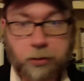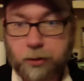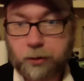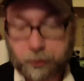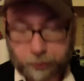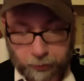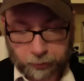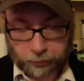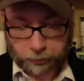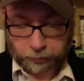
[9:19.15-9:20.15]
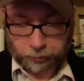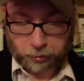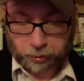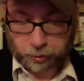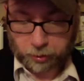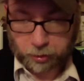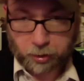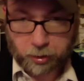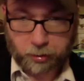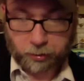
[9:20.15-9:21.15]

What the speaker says: Did not see this. Uh-huh.